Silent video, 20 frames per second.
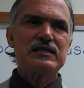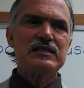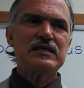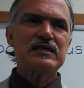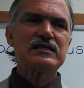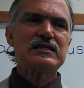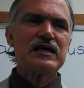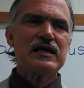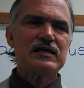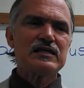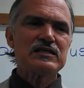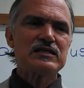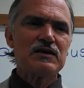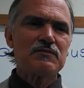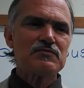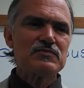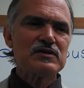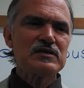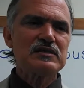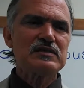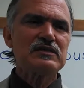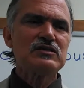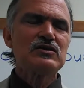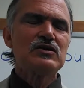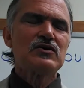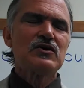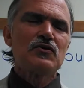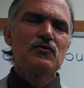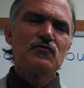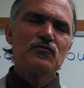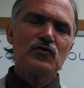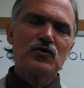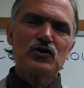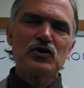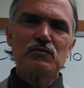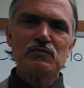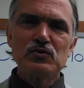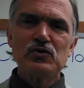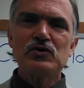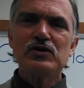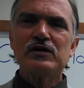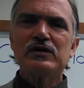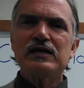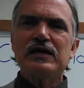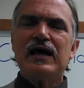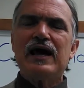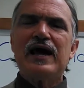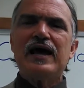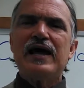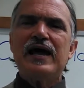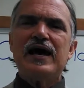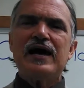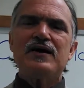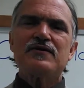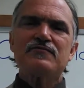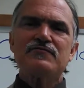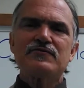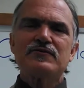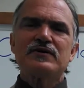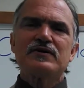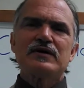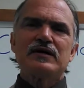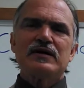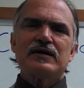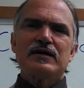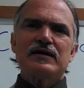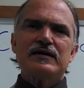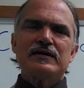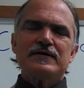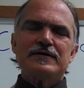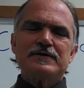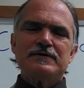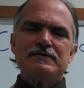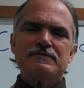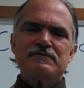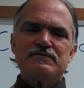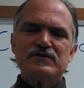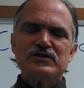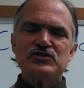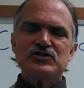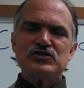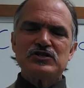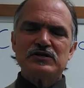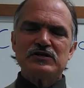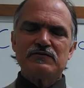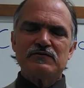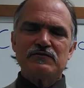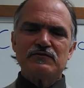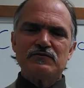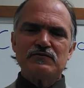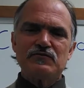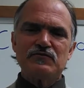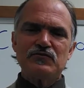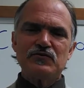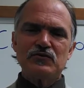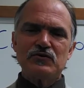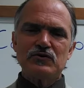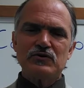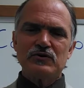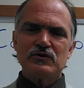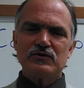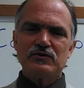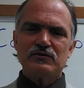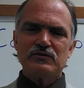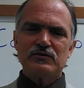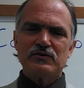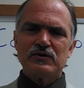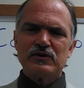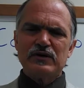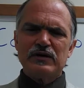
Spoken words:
this as something for community. I have a vision for